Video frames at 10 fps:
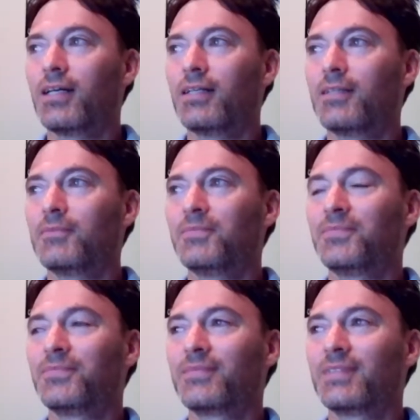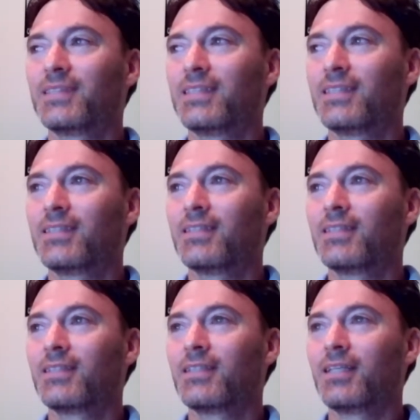
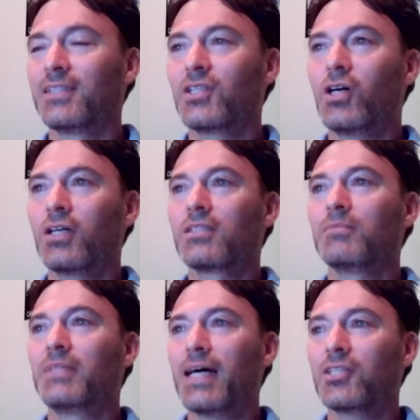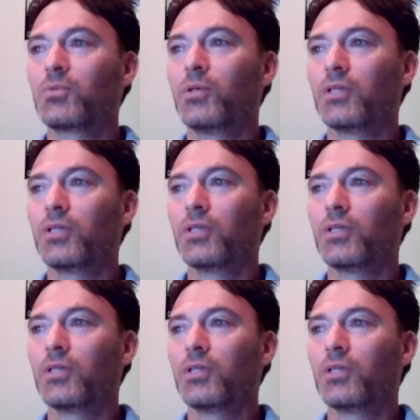Because there are some
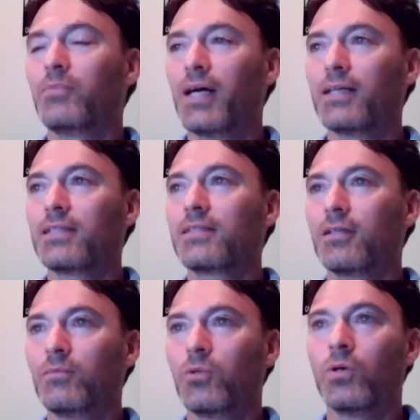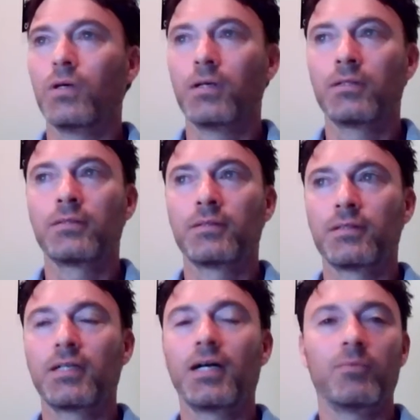dashboards built in the past that are more
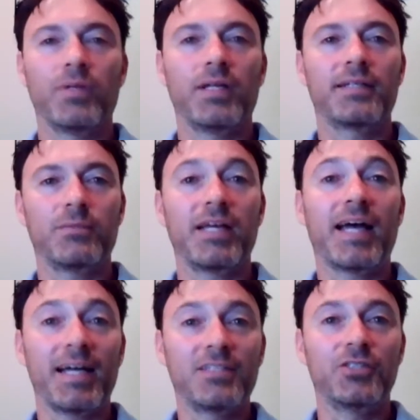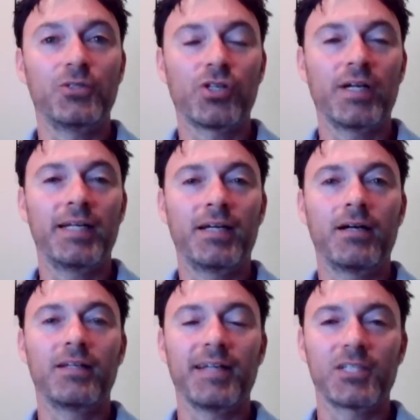complex that we had to do training
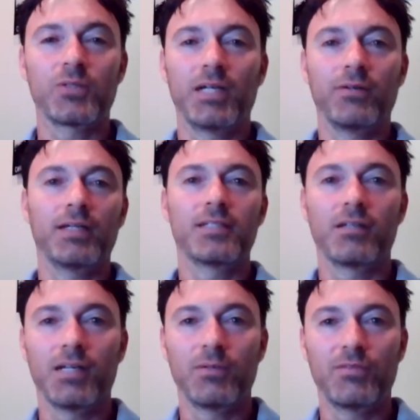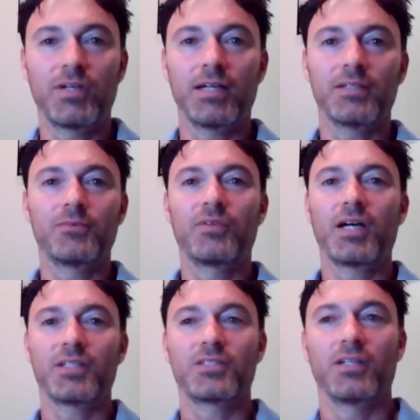on, and that's when I realized, all right, we've got
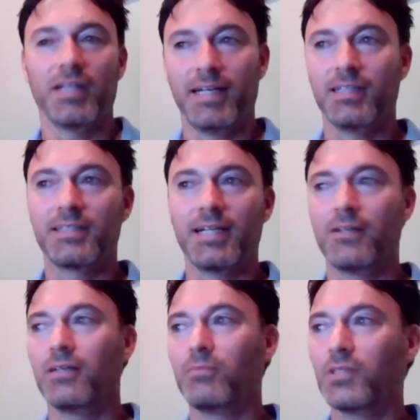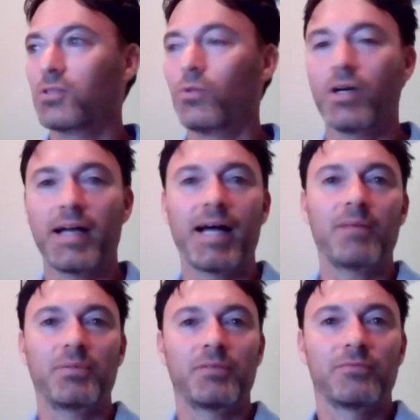to start laying this out in a much more
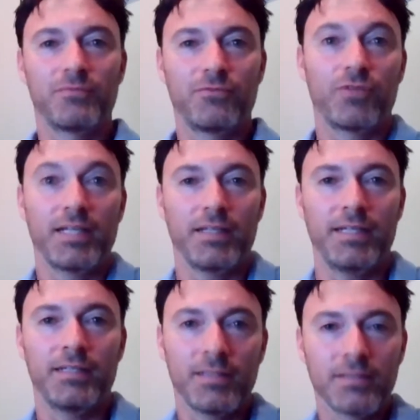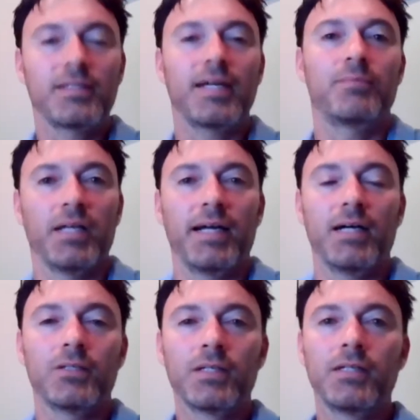app friendly type
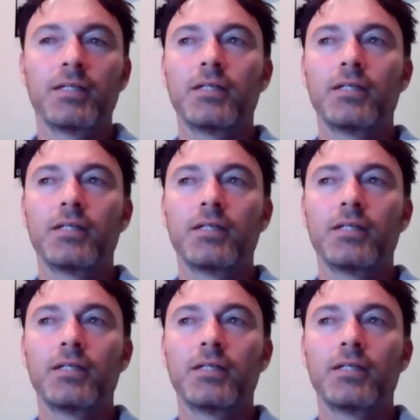layout.